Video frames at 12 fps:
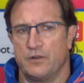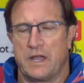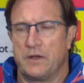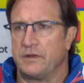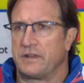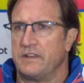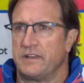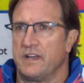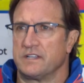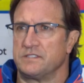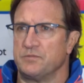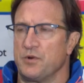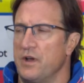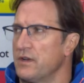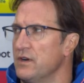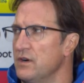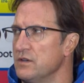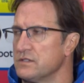He'll go into concussion
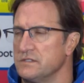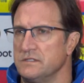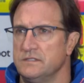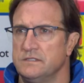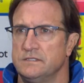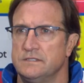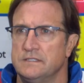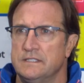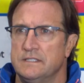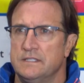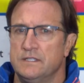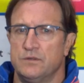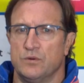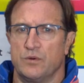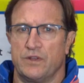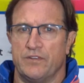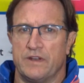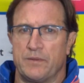protocols and
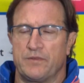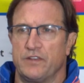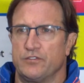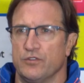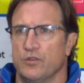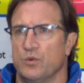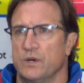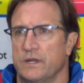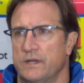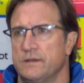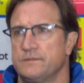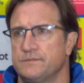we'll give you an update during the week.